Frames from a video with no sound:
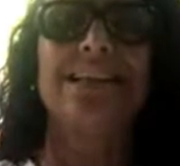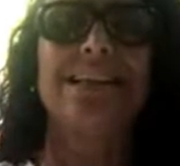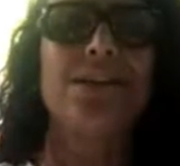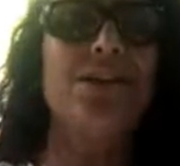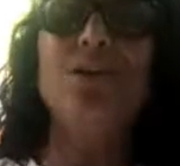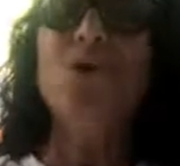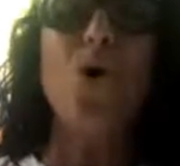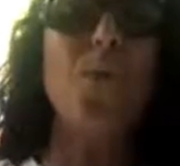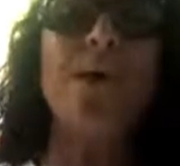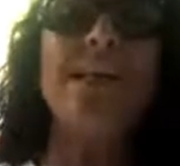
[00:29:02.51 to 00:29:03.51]

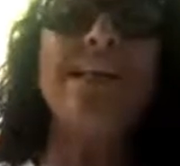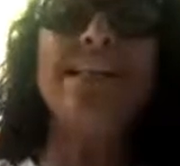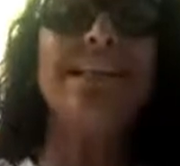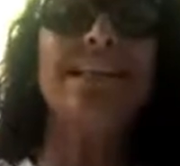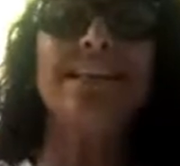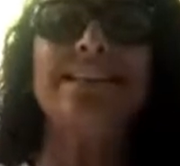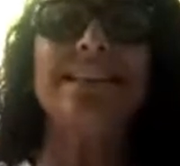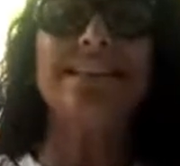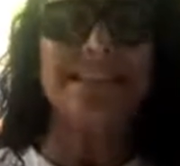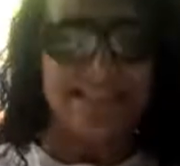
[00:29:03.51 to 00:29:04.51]
Nobody teaches us
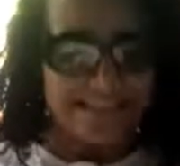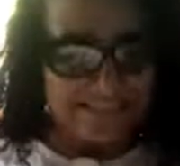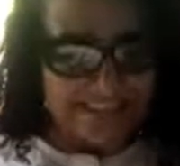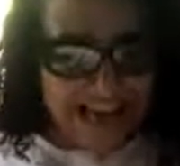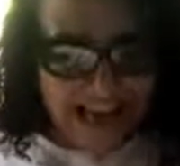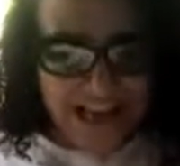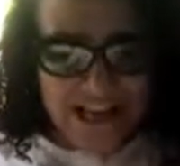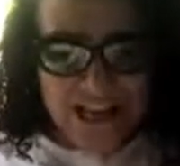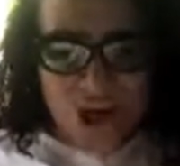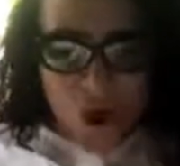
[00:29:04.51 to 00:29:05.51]
this. Yeah?
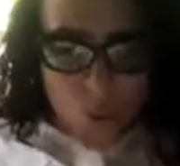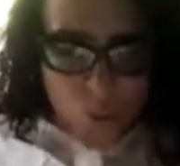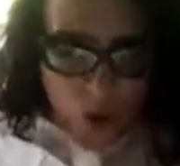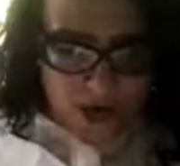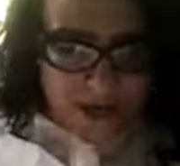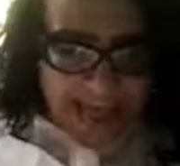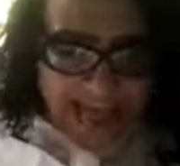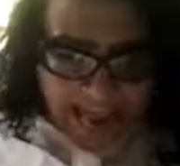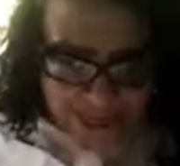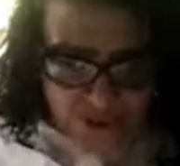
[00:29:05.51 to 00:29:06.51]
What
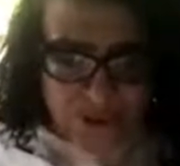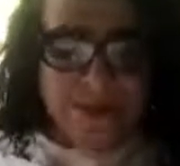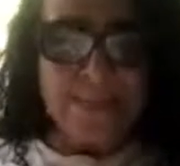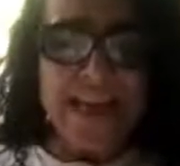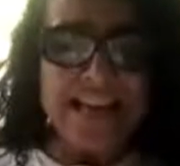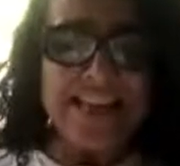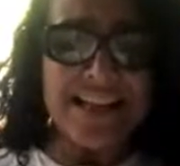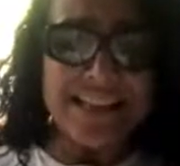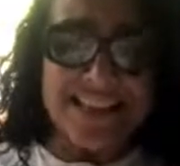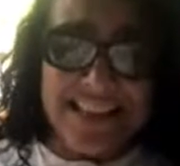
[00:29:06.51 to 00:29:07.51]
actually makes us
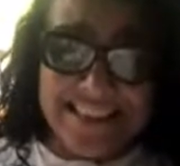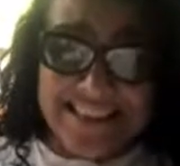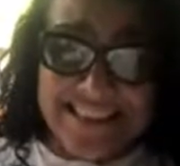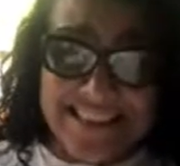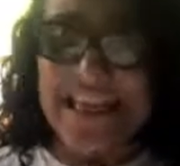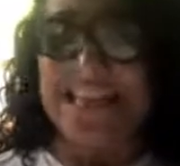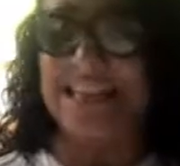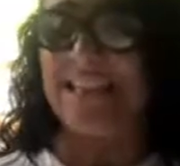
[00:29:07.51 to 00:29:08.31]
succeed?